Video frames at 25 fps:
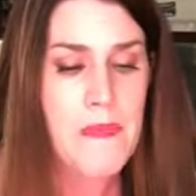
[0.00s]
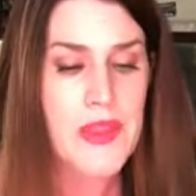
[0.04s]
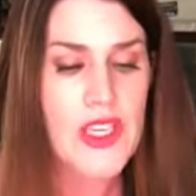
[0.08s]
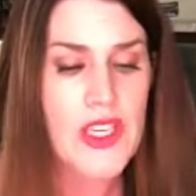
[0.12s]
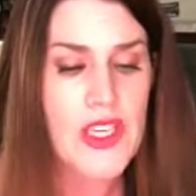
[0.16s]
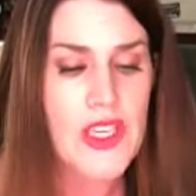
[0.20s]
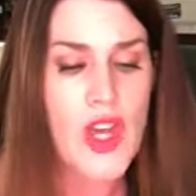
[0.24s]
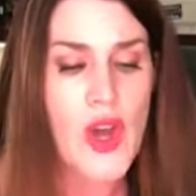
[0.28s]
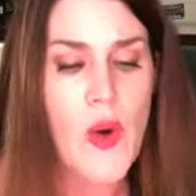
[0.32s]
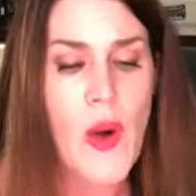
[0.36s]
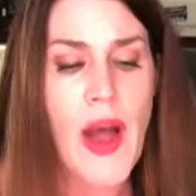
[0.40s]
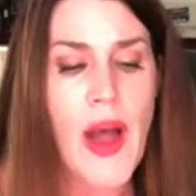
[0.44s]

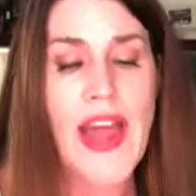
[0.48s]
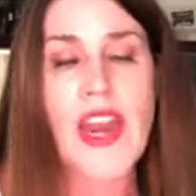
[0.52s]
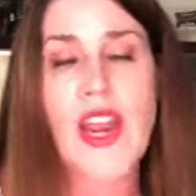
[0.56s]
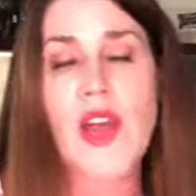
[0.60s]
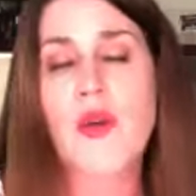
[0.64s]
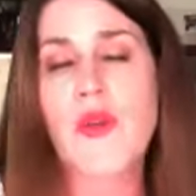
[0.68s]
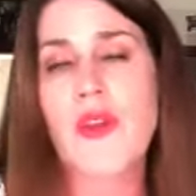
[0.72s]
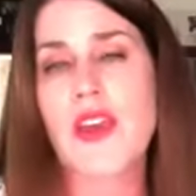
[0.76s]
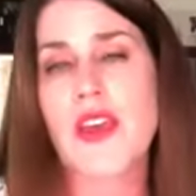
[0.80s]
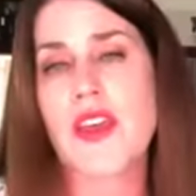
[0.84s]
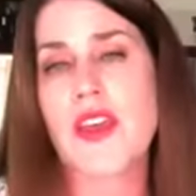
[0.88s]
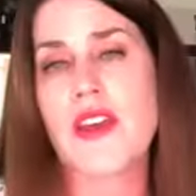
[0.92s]
So I
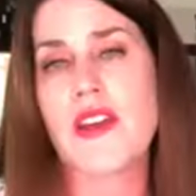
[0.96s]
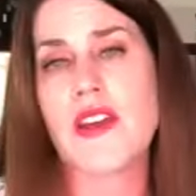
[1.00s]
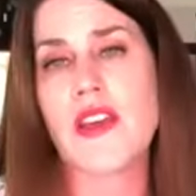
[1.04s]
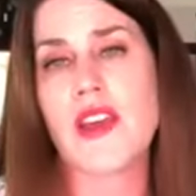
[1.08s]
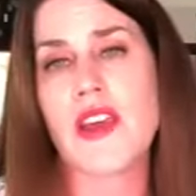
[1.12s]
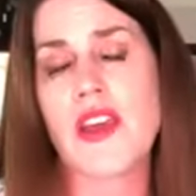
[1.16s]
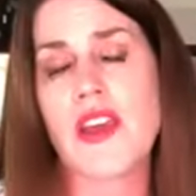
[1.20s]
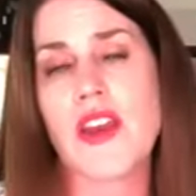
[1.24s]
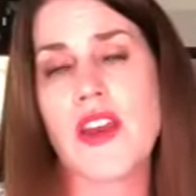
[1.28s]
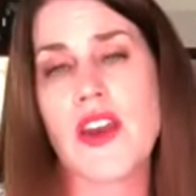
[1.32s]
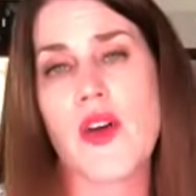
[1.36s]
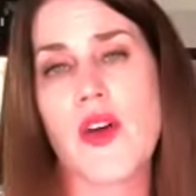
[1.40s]
know that,
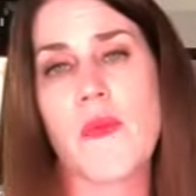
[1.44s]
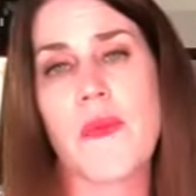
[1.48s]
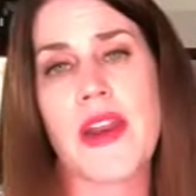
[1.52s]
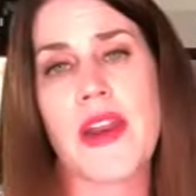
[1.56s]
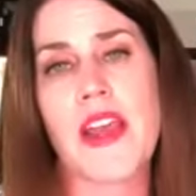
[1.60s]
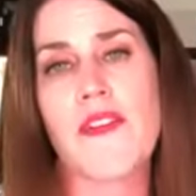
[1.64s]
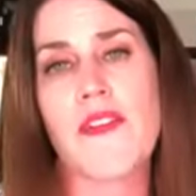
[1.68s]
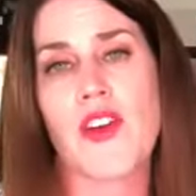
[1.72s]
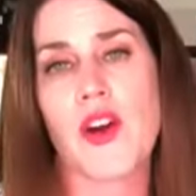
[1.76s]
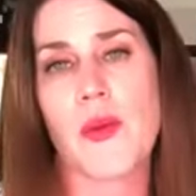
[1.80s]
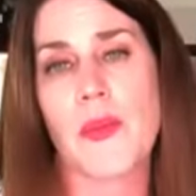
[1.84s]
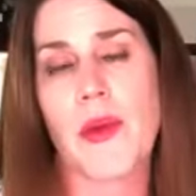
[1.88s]

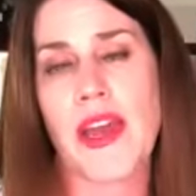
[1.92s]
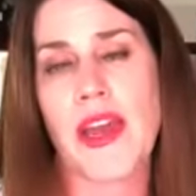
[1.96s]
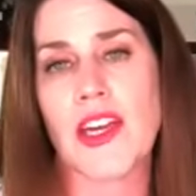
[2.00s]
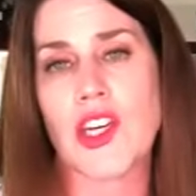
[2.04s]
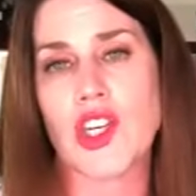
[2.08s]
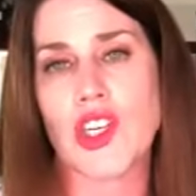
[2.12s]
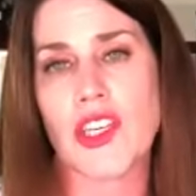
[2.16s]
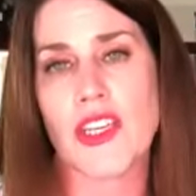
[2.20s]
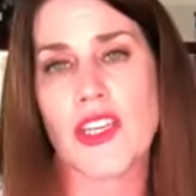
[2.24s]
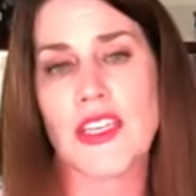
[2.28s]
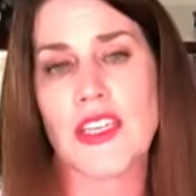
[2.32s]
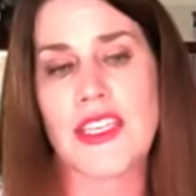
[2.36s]
many of our
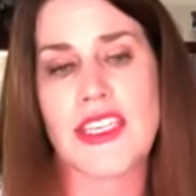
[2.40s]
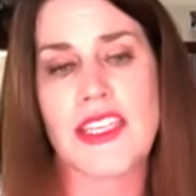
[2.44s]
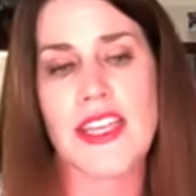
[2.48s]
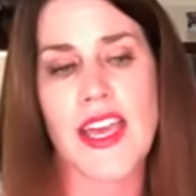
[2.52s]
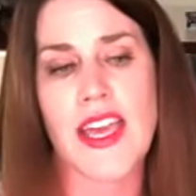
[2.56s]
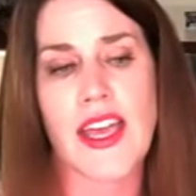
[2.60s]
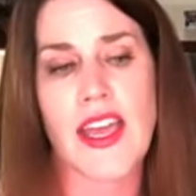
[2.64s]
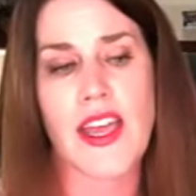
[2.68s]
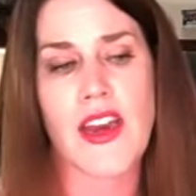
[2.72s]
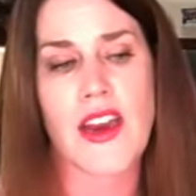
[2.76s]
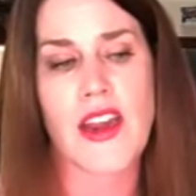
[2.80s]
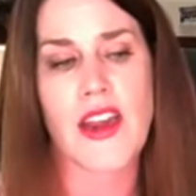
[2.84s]
patients
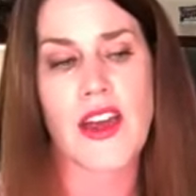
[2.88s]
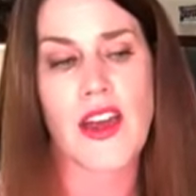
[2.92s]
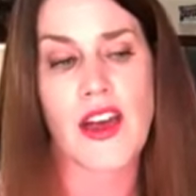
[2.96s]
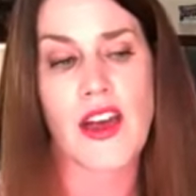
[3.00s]
that